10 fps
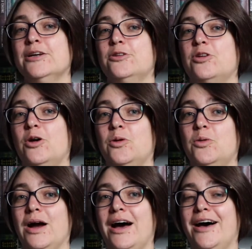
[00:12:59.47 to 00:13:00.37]

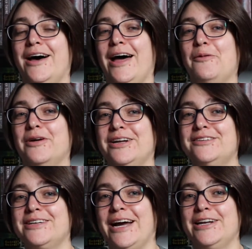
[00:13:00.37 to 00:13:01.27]
So I wanted
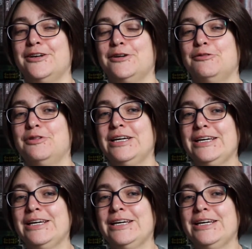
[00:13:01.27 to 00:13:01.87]
to kind of